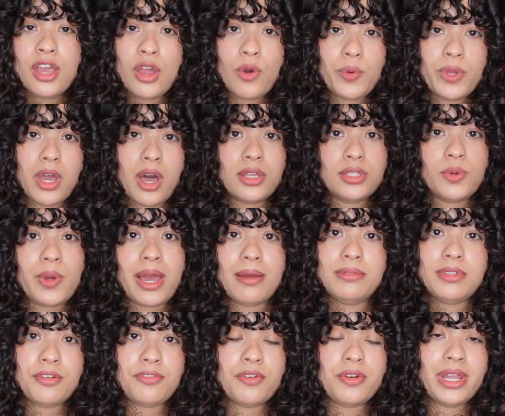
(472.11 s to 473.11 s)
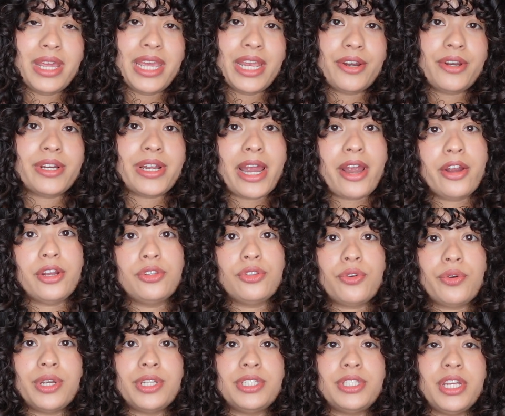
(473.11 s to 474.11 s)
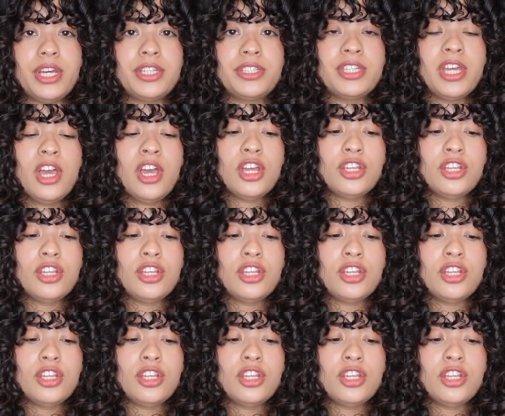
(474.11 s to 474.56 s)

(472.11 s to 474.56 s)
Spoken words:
We also have different hair characteristics.